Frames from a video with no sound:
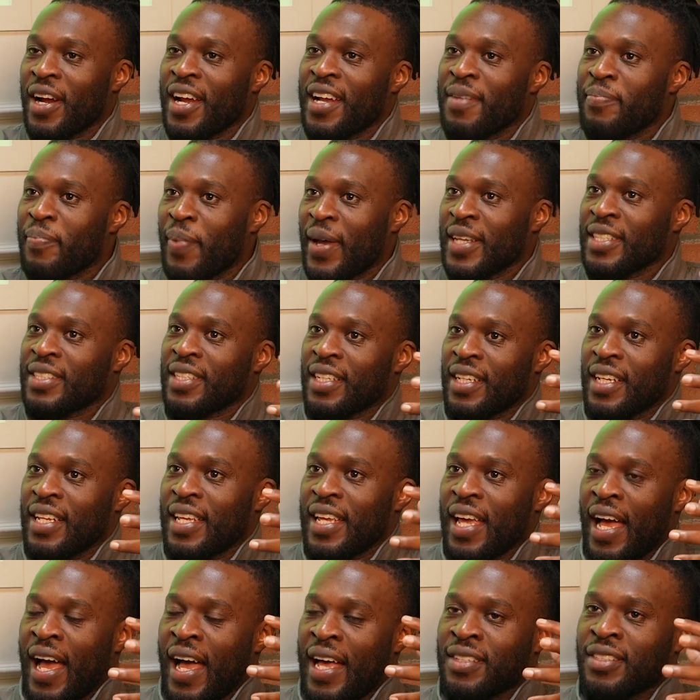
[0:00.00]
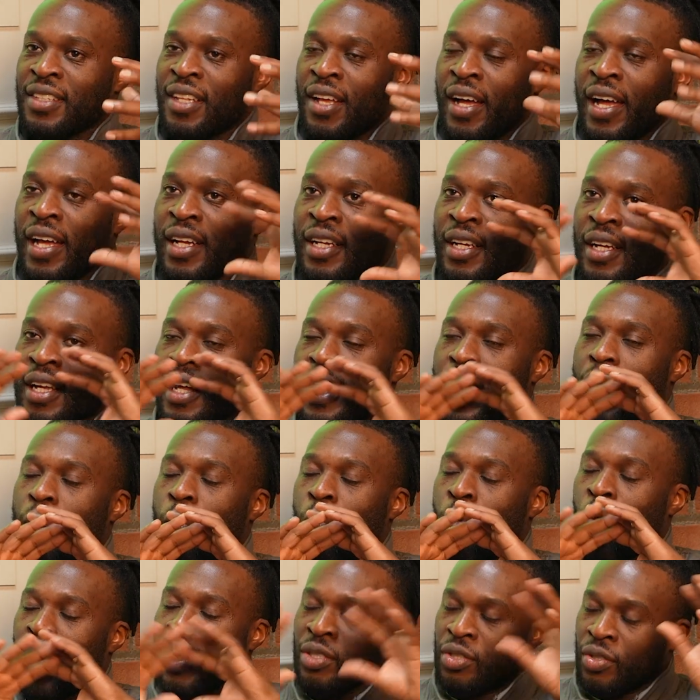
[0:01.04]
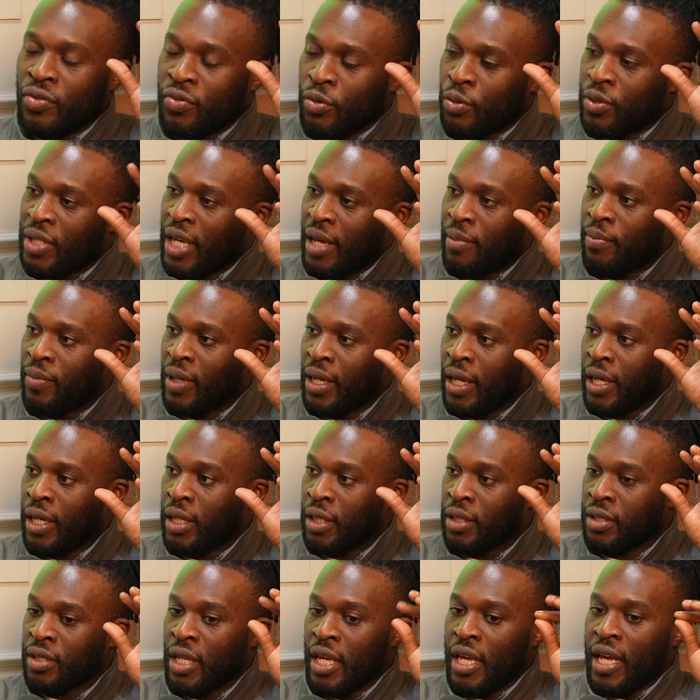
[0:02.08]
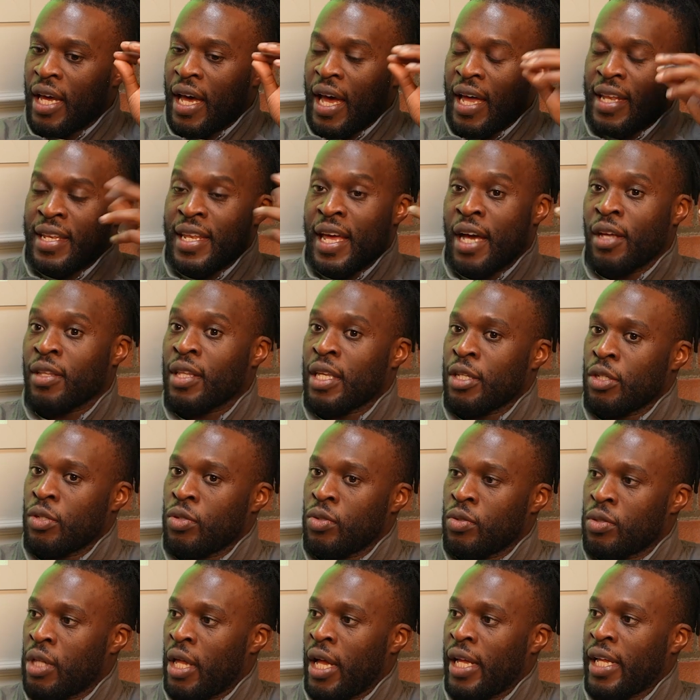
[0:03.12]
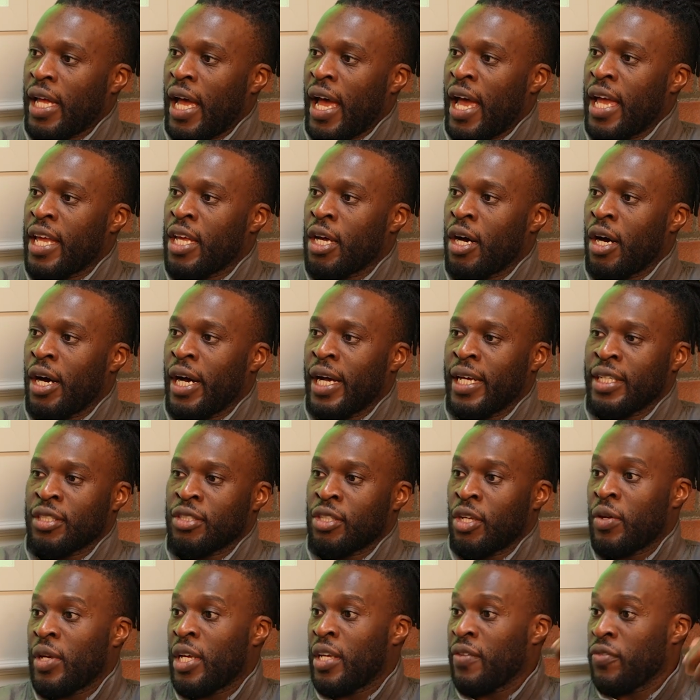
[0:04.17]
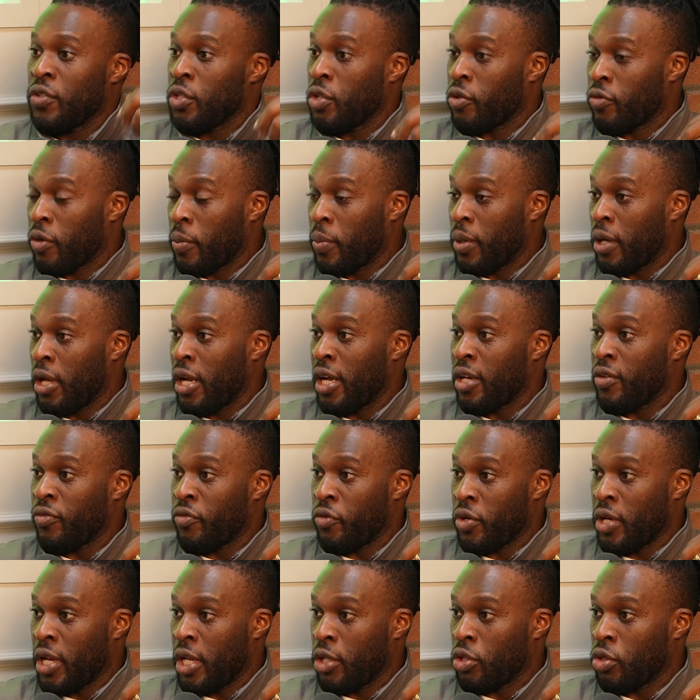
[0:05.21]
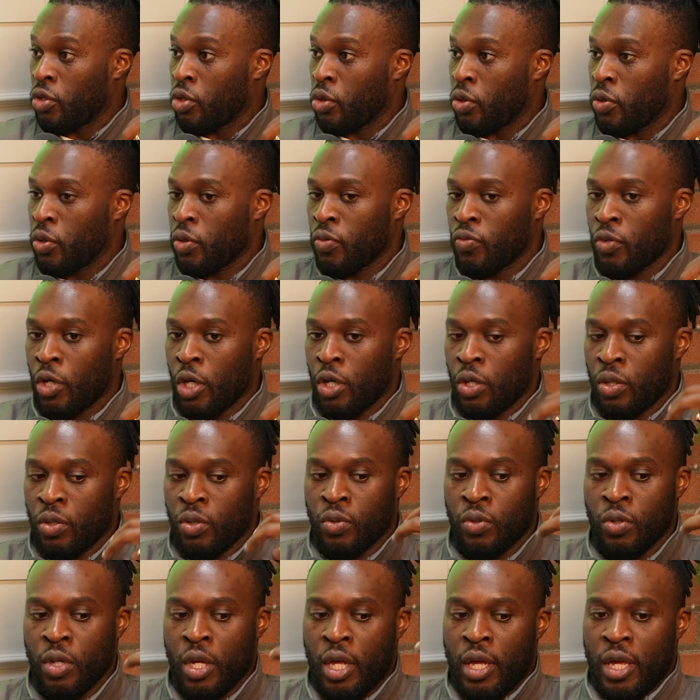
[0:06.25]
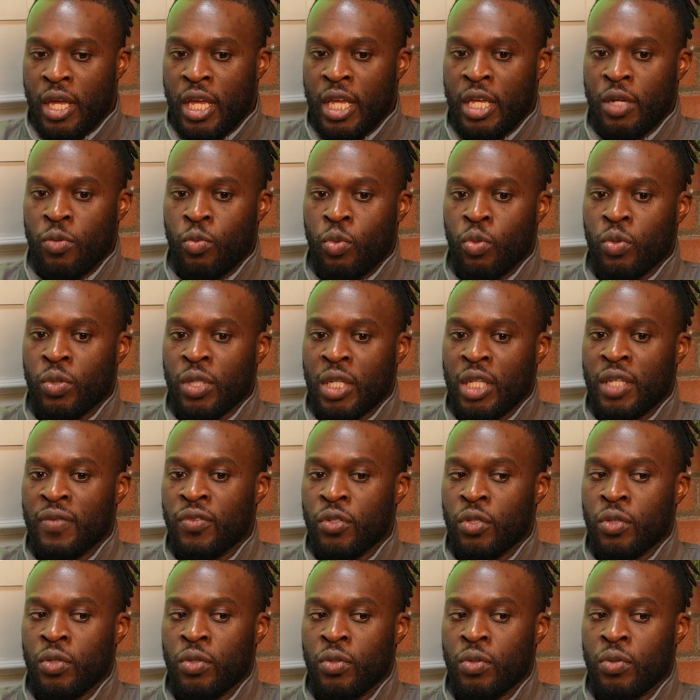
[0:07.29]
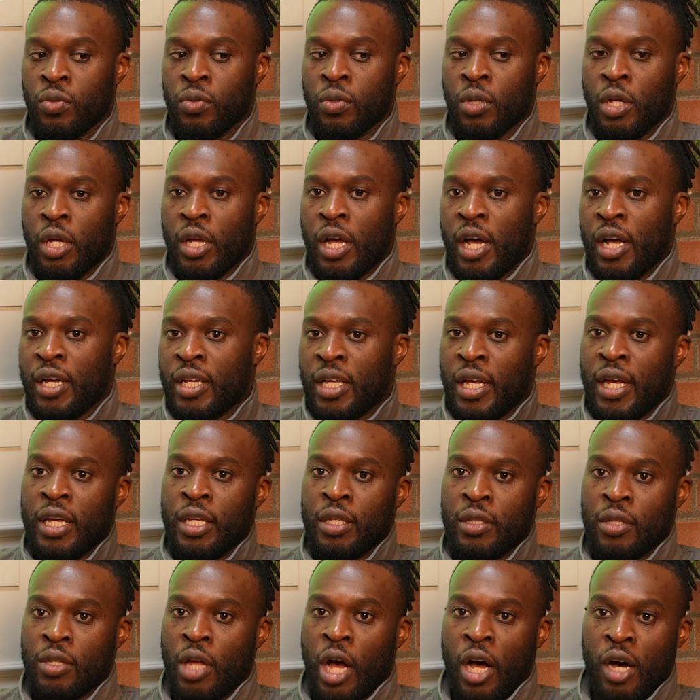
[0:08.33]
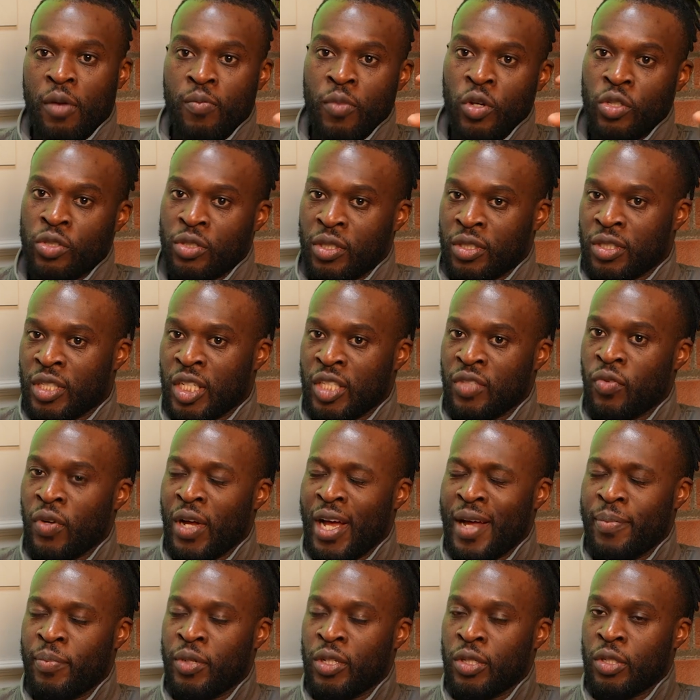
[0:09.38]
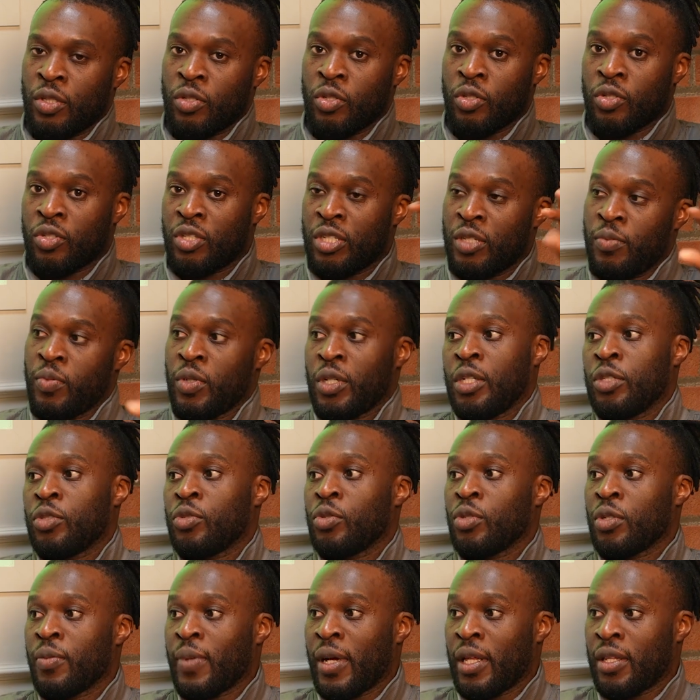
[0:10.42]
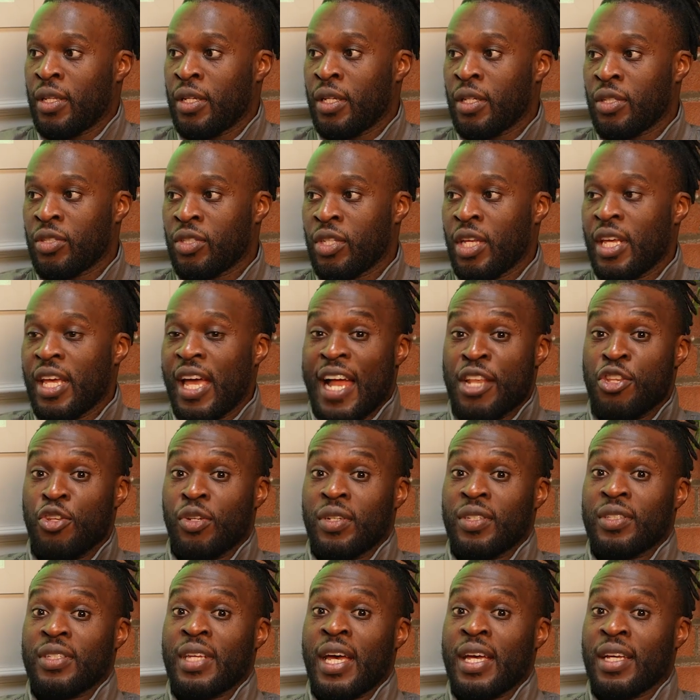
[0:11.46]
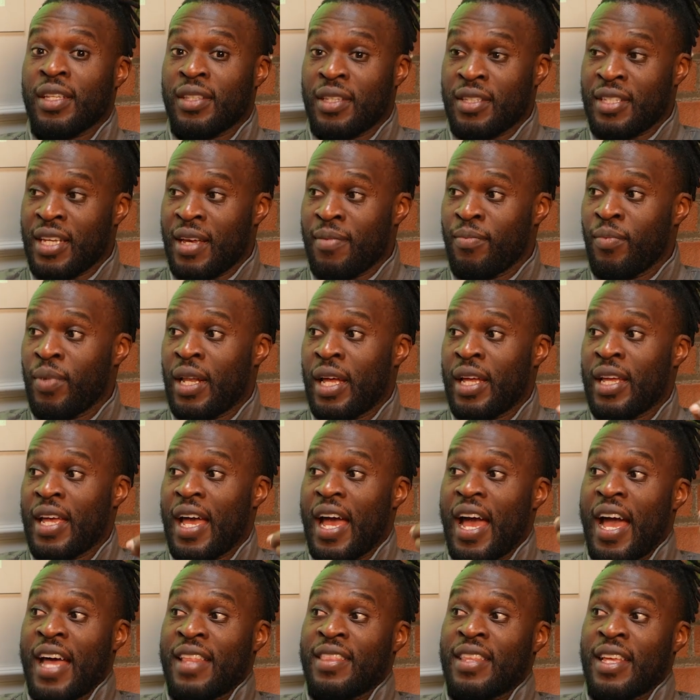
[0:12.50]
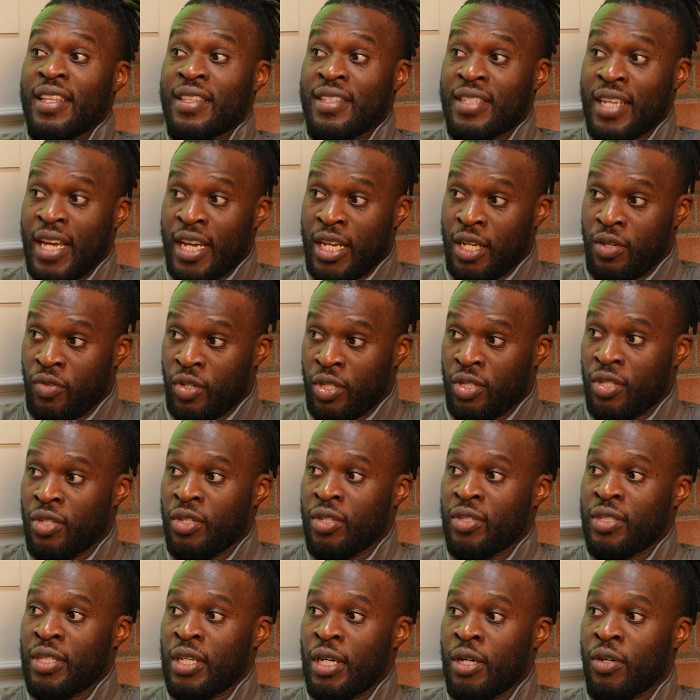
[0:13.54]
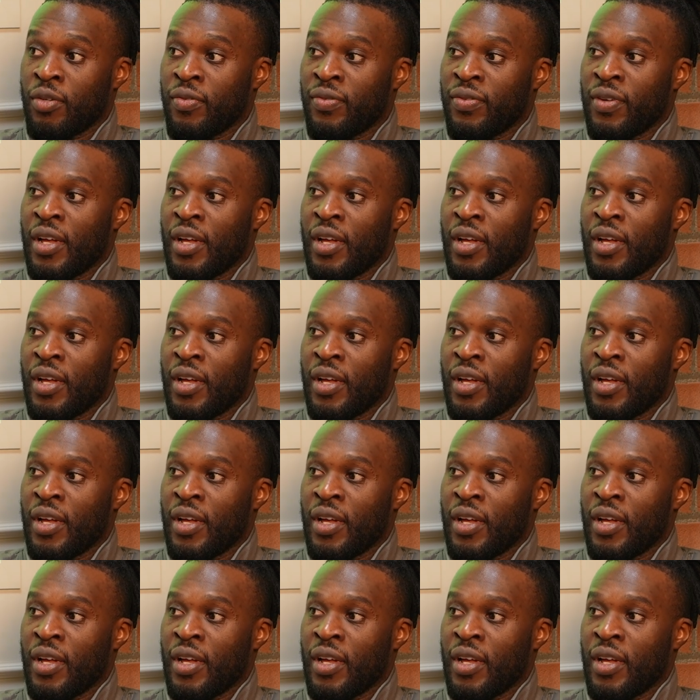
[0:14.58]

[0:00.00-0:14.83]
And basically, it has like wonderful templates, and now they use like AI. So if you're applying for an editorial role, it will give you, okay, our most successful applicants typically talk about this, and you can take the template and then tailor it to yourself.